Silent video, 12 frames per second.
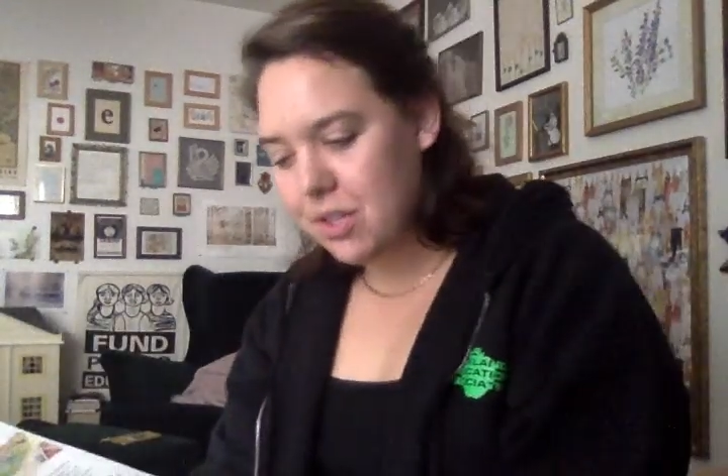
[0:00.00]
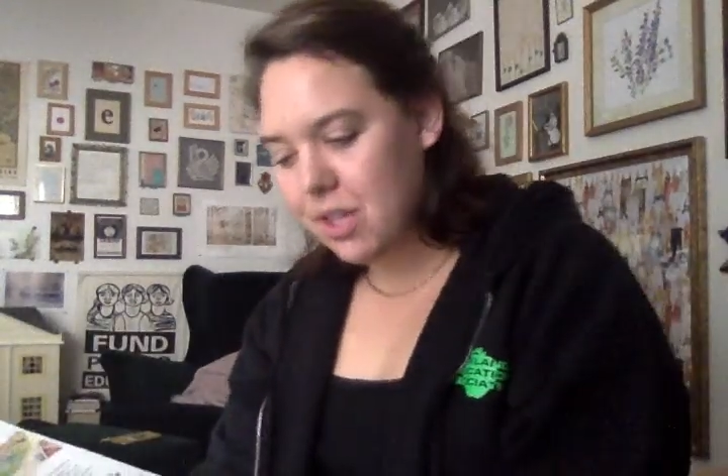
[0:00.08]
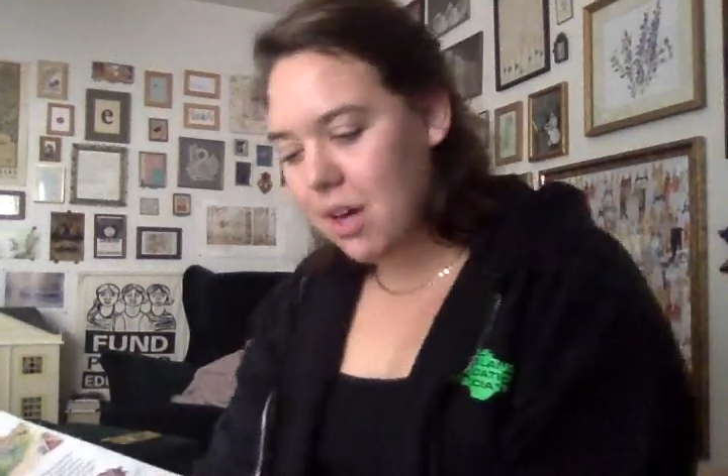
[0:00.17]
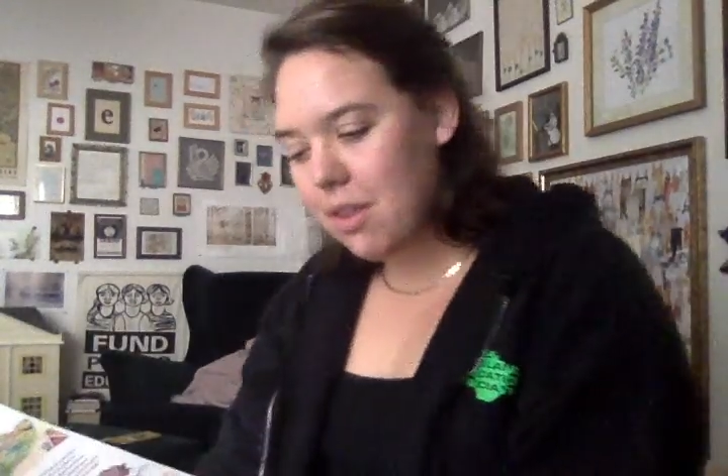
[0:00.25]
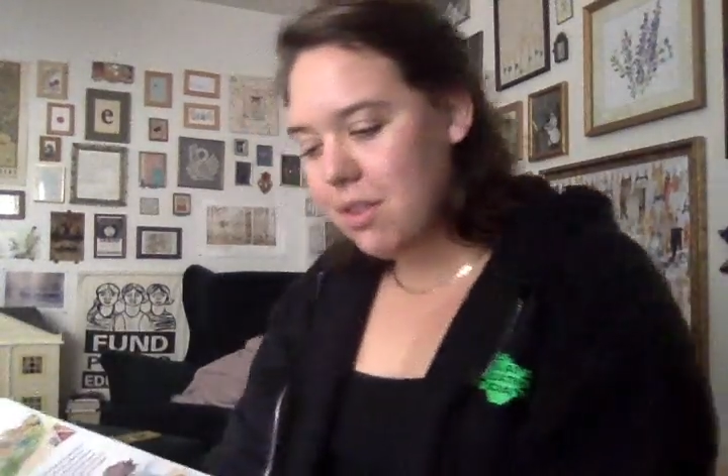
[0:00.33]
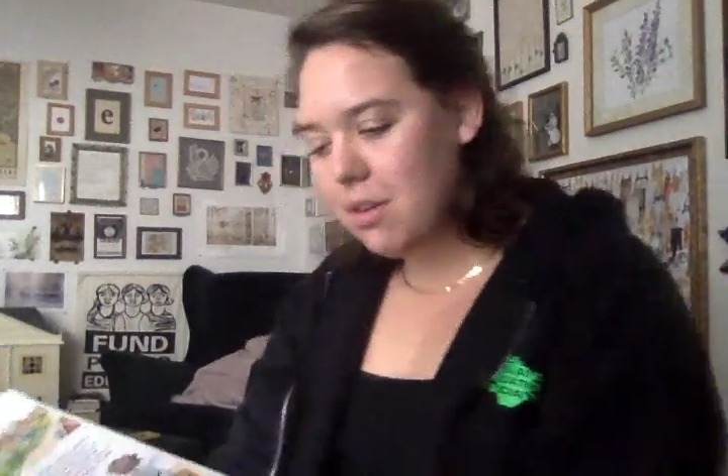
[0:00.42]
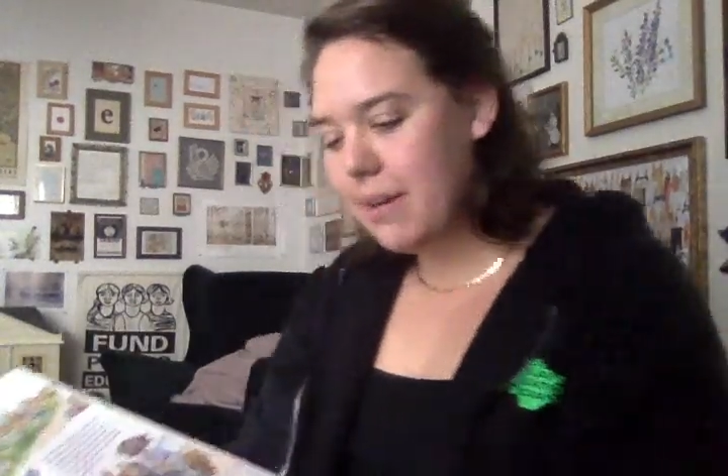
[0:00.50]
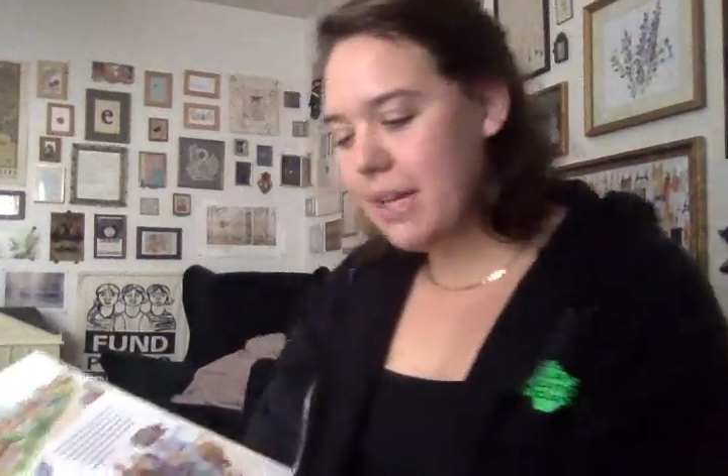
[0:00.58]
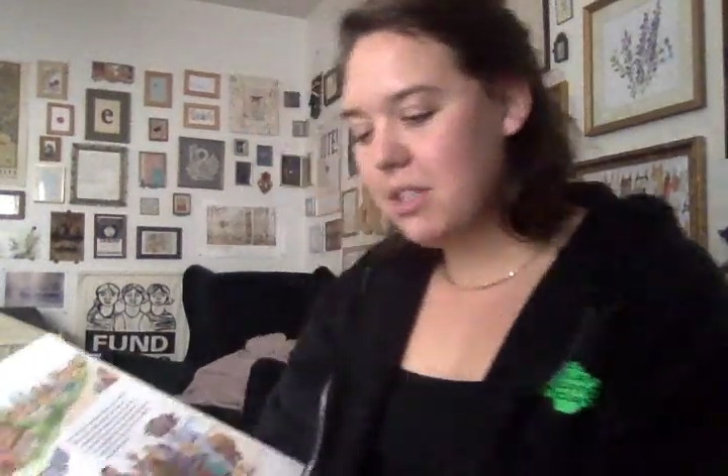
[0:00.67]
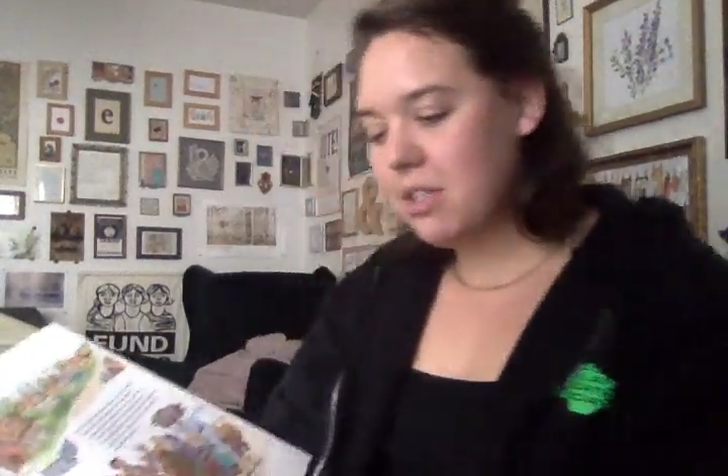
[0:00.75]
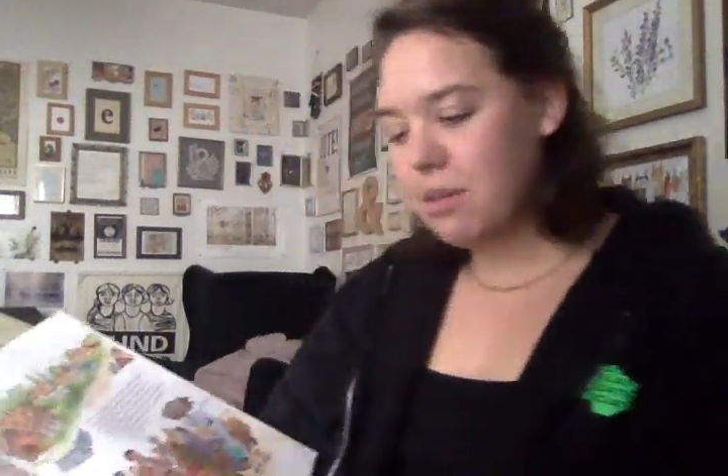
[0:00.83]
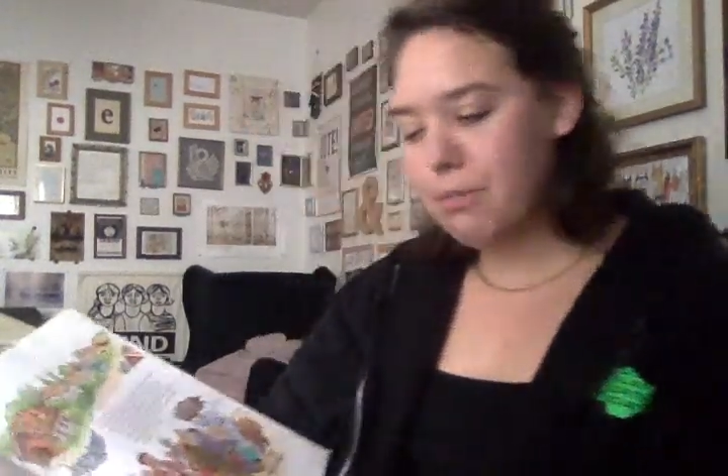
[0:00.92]
The author
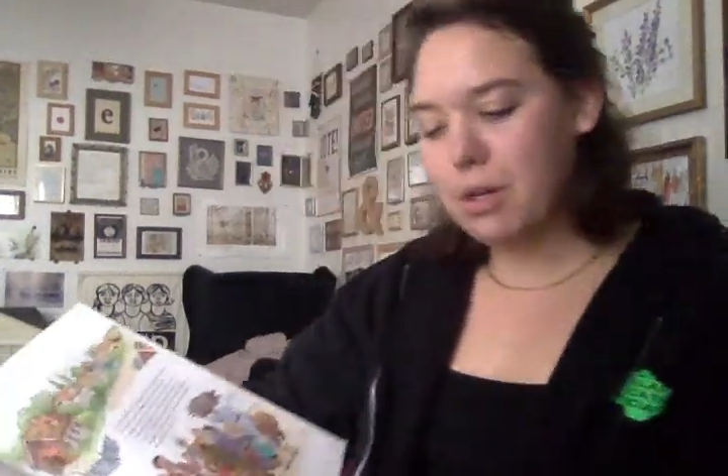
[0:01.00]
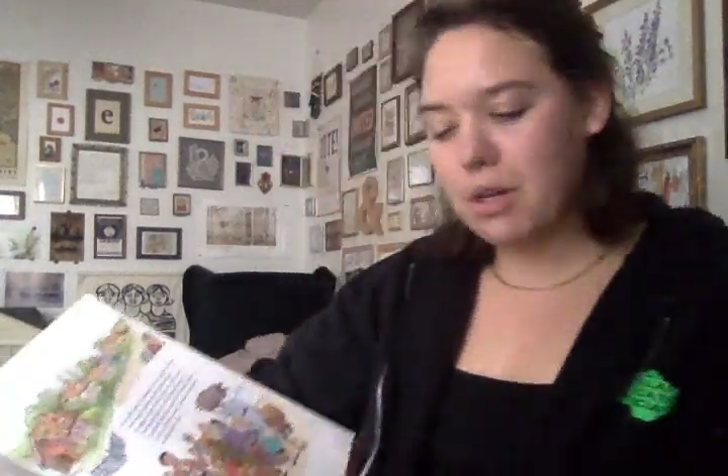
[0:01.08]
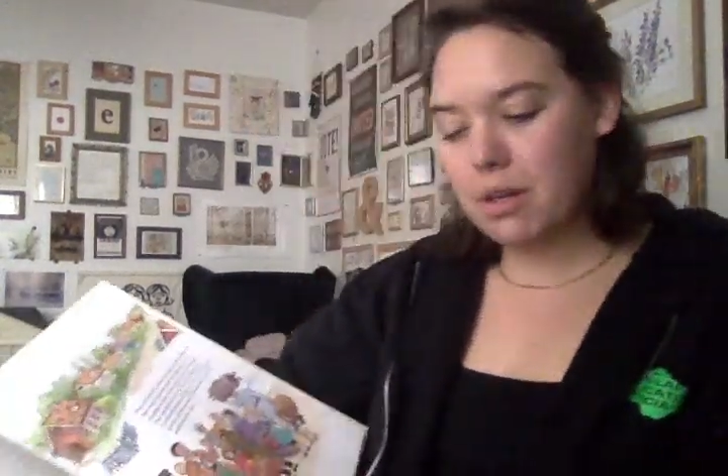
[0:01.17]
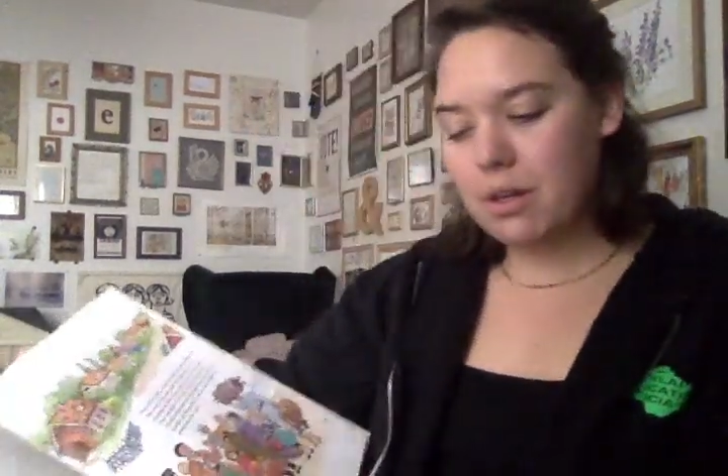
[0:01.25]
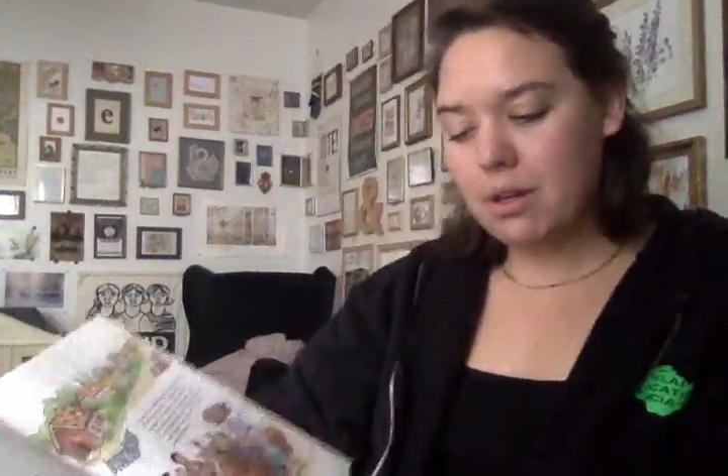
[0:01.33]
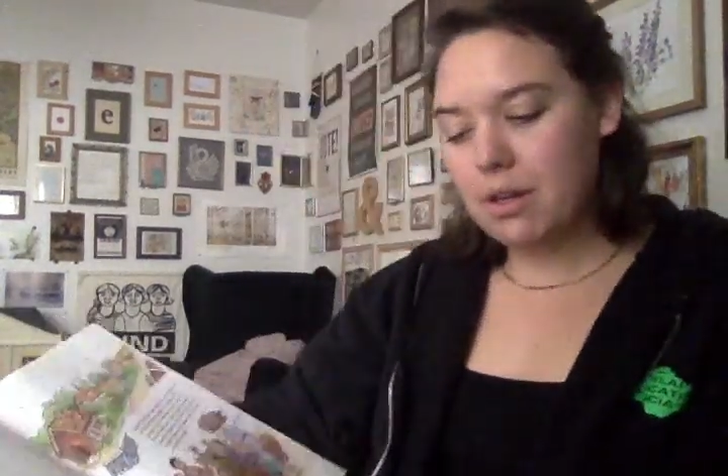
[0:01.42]
writes the book.